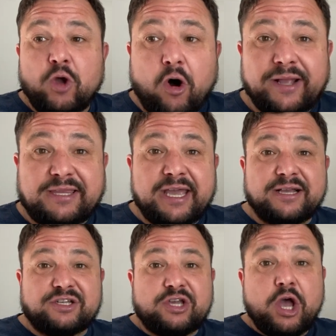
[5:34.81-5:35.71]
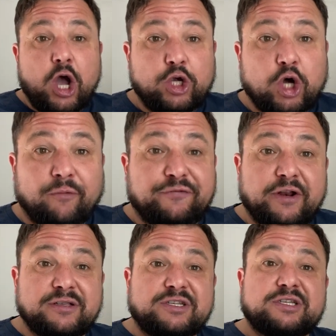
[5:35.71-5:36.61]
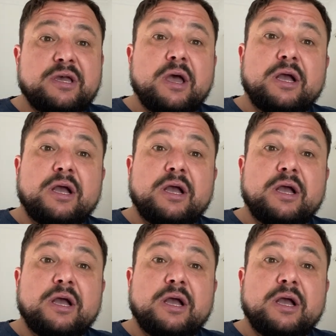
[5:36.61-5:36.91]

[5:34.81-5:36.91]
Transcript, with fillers: ideas and confidence